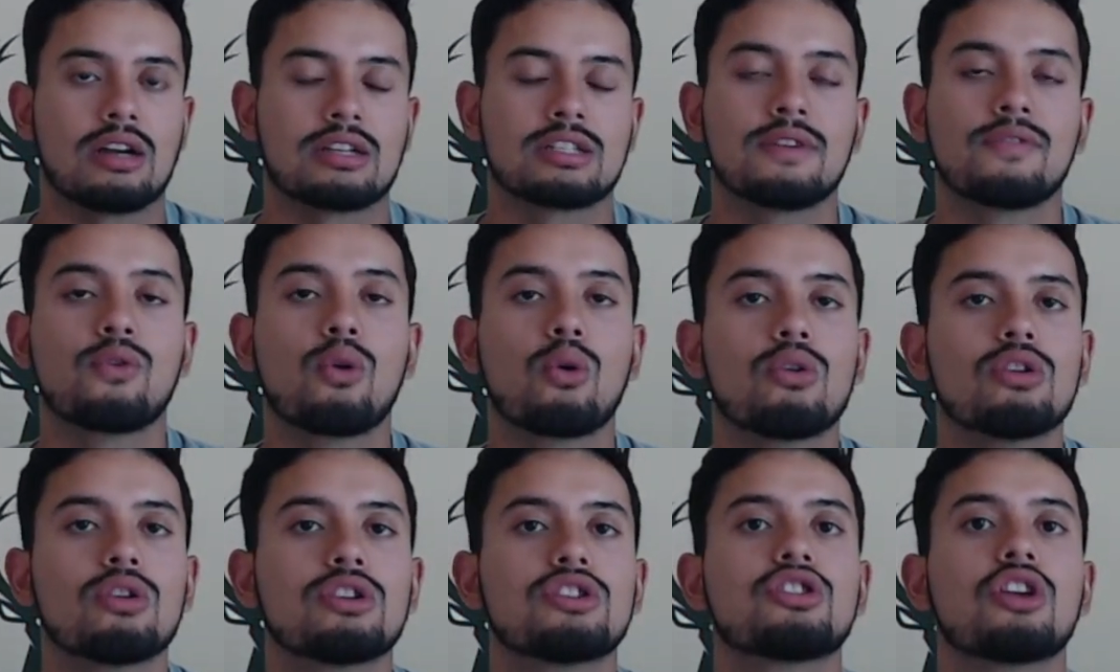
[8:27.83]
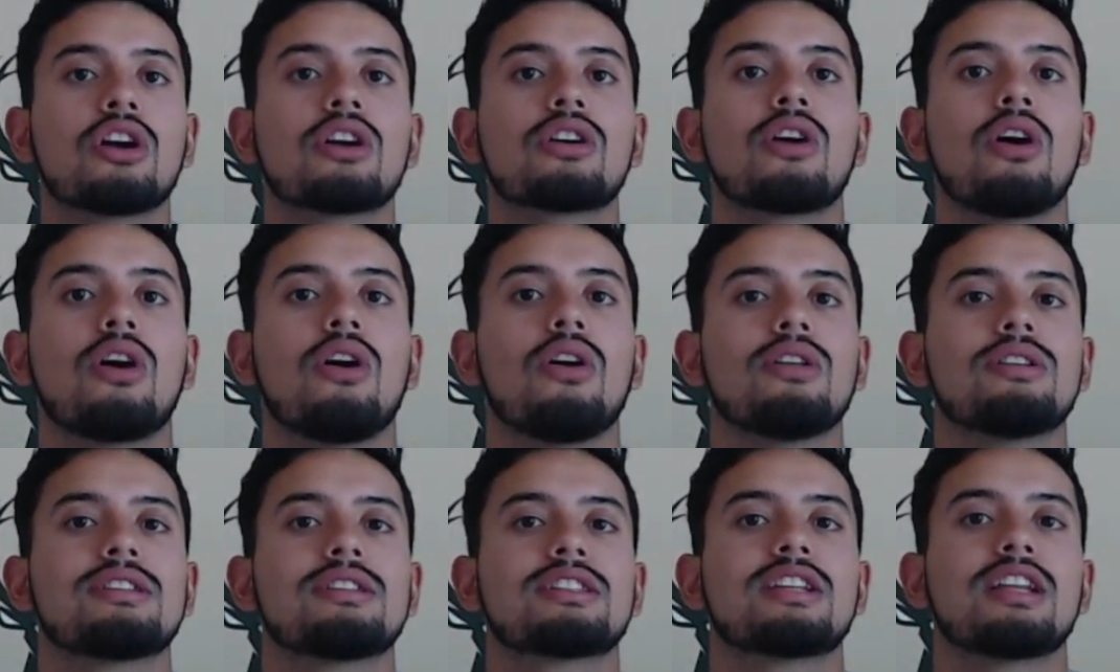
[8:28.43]
Of course, John
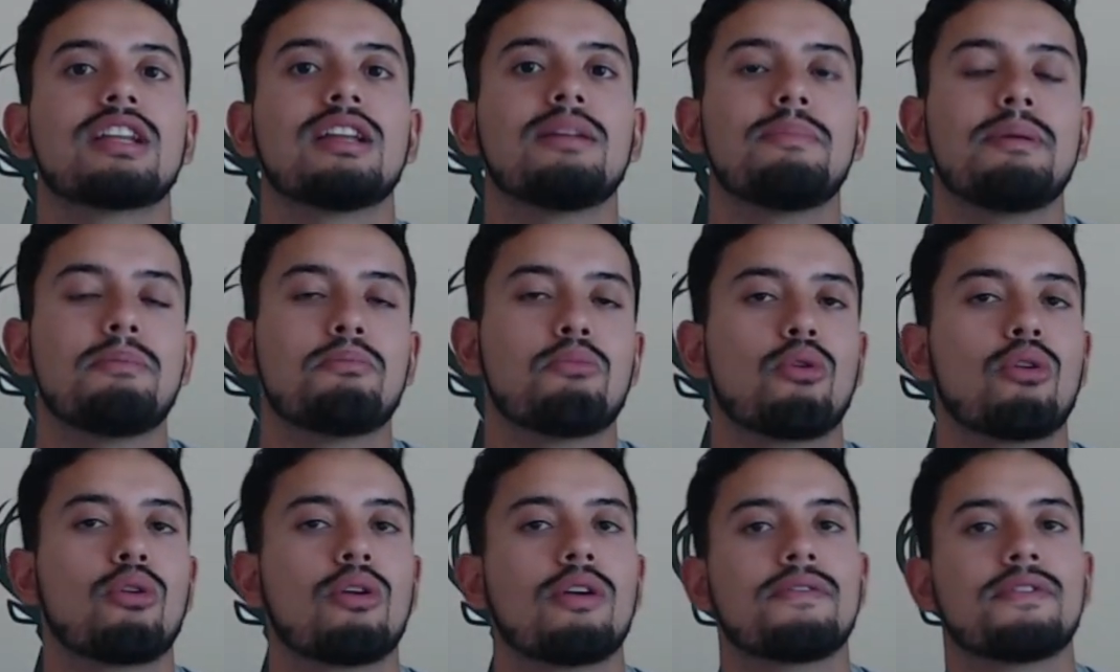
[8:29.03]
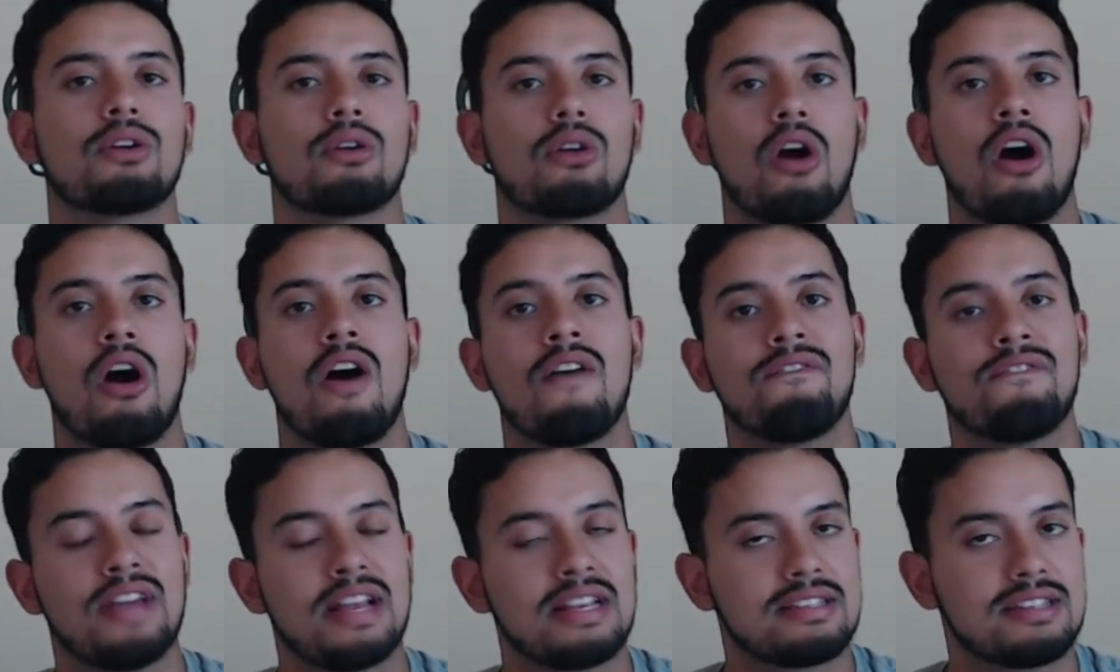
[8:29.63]
Collins is going to be more of your
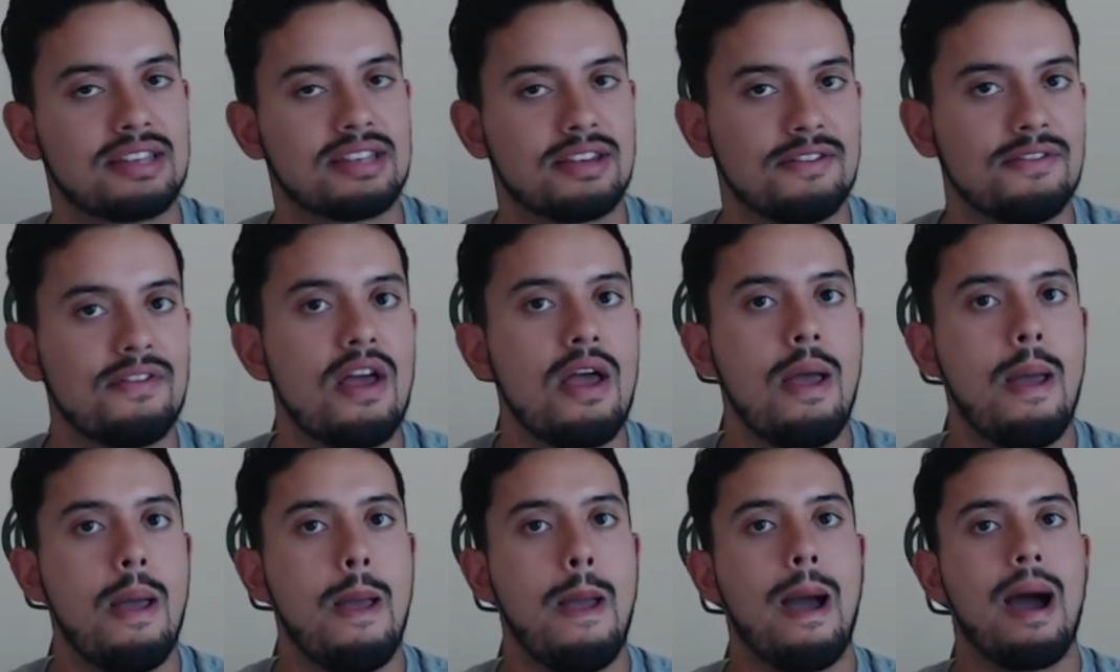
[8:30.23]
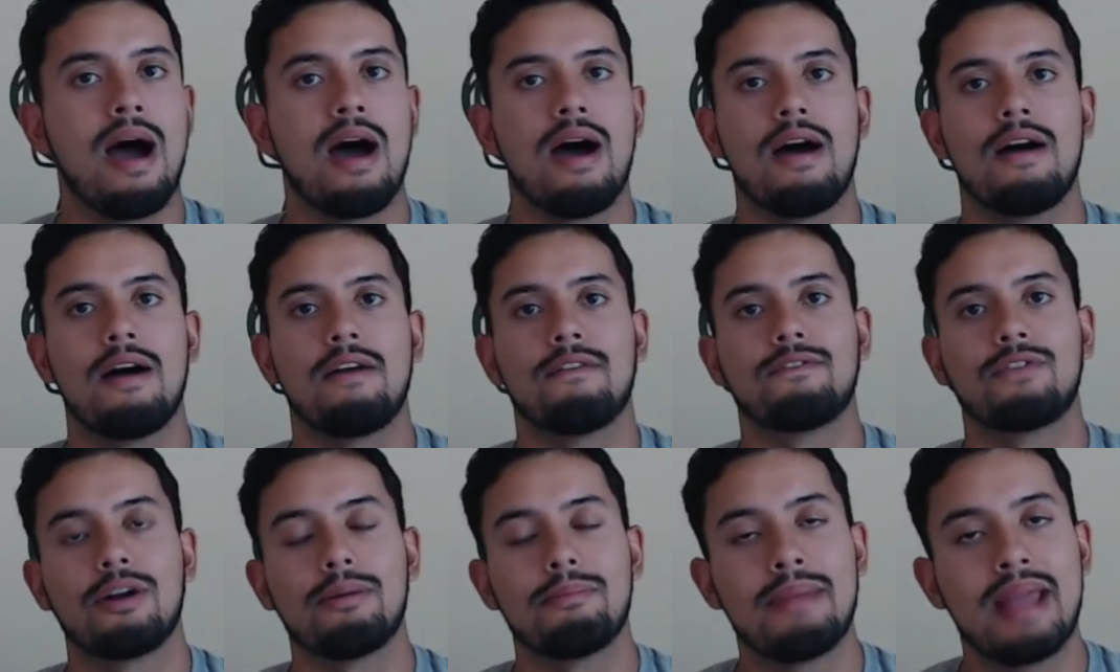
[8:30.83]
offensive
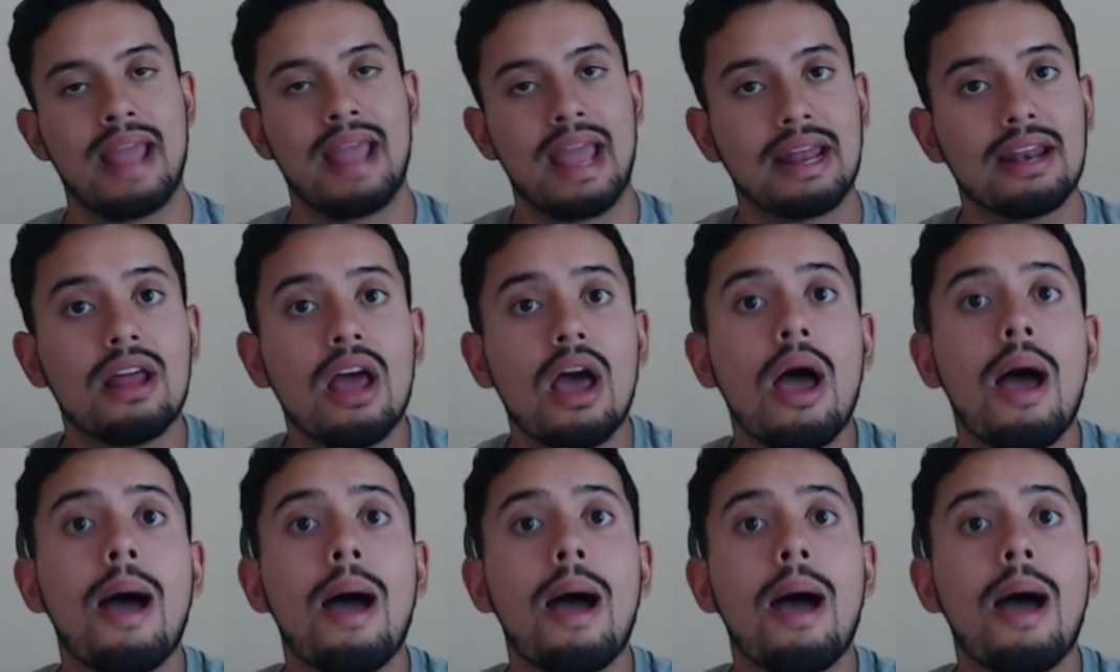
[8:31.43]
front man,